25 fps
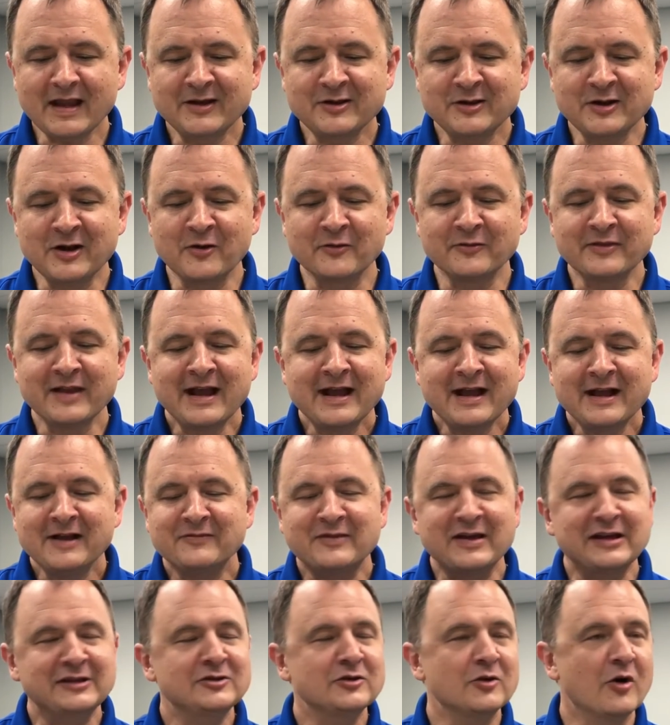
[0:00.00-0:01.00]
you know
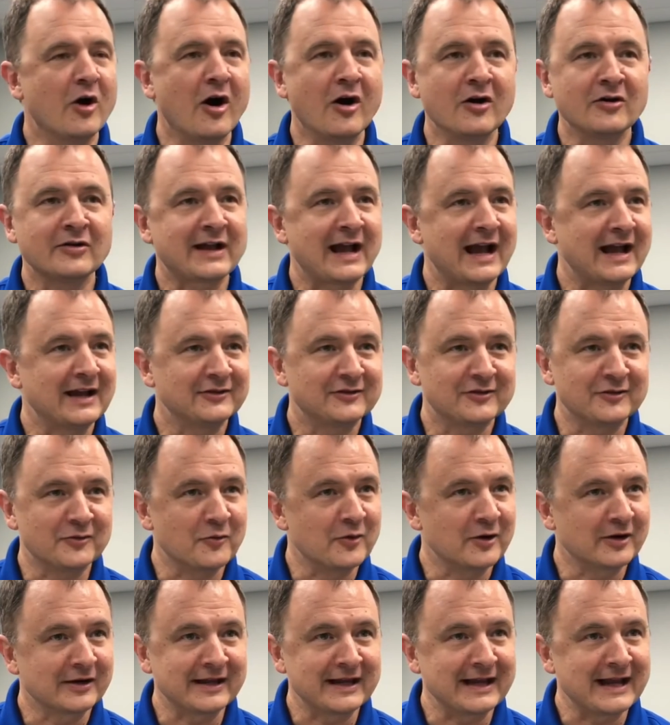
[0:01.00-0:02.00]
they do all kinds of
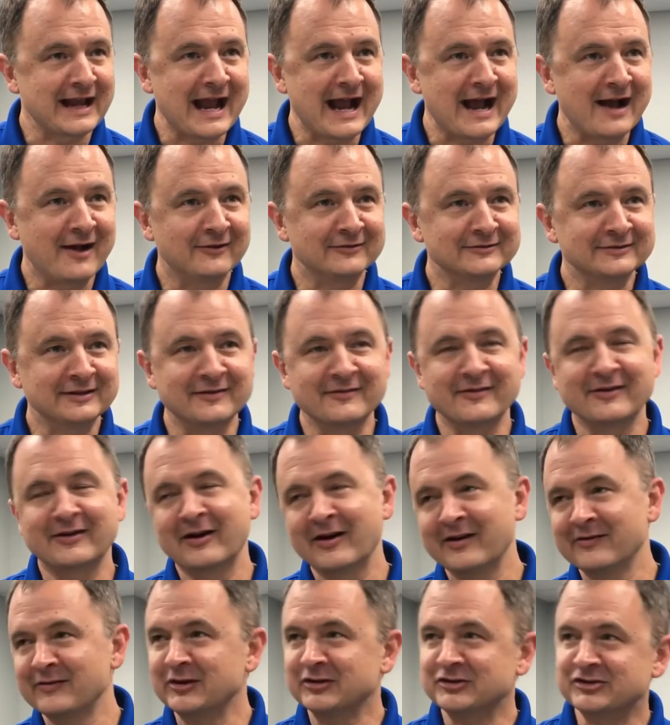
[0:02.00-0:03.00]
working out you know they're
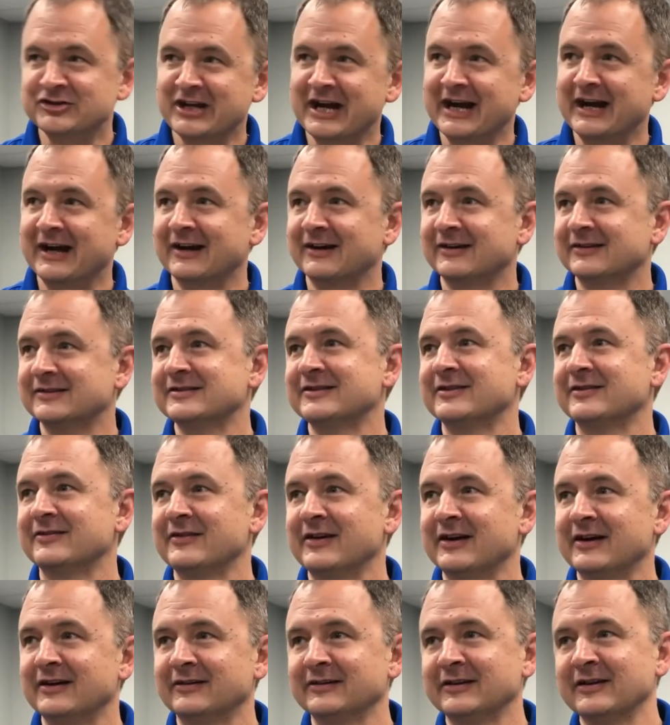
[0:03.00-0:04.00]
on their chairs or
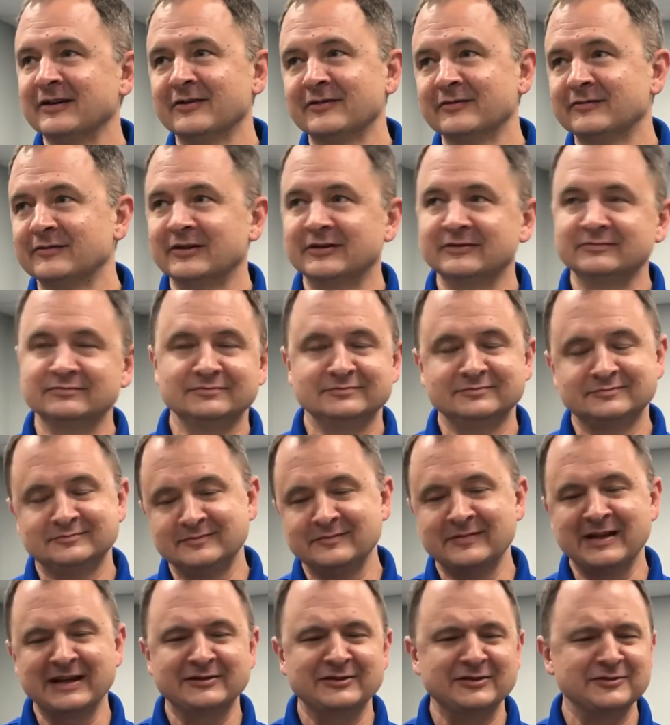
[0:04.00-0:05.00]
they're you know they're
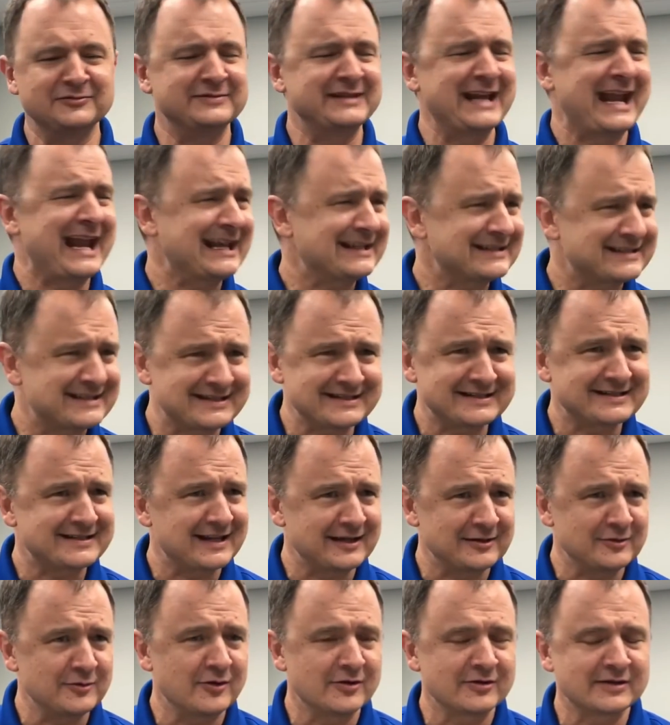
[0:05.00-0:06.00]
they do dances
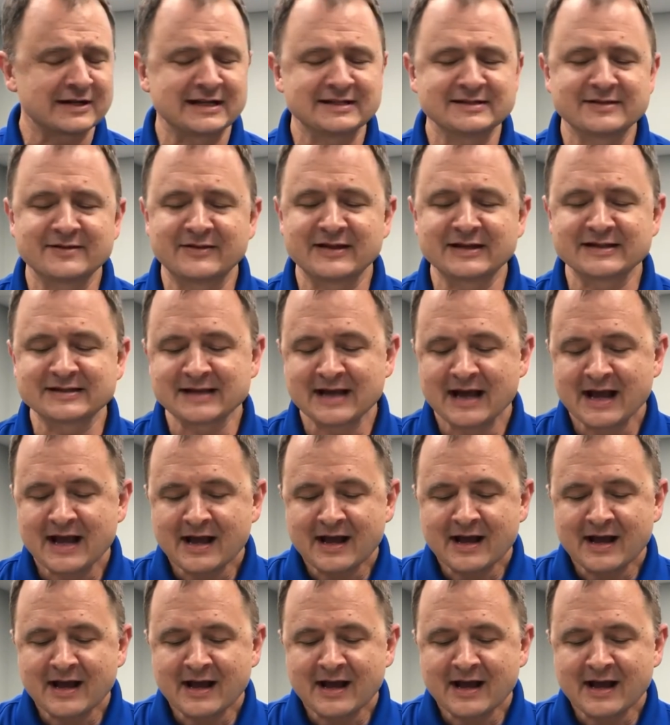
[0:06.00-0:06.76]
they do all kinds of things